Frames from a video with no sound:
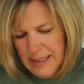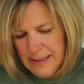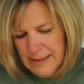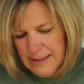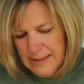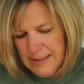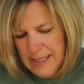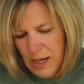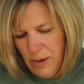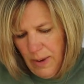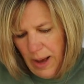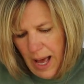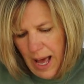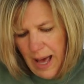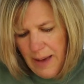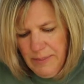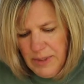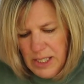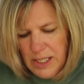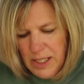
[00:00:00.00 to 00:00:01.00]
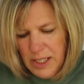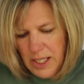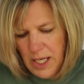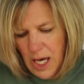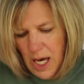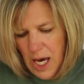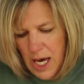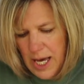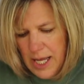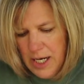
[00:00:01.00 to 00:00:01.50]
So I'm going to
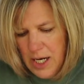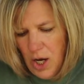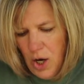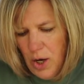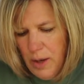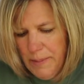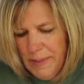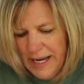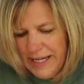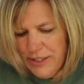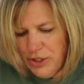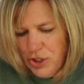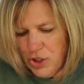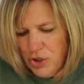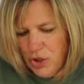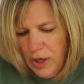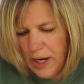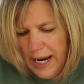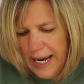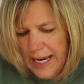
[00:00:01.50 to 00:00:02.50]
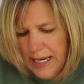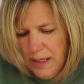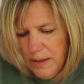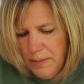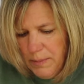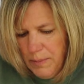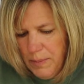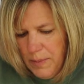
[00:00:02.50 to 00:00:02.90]
cut on my straight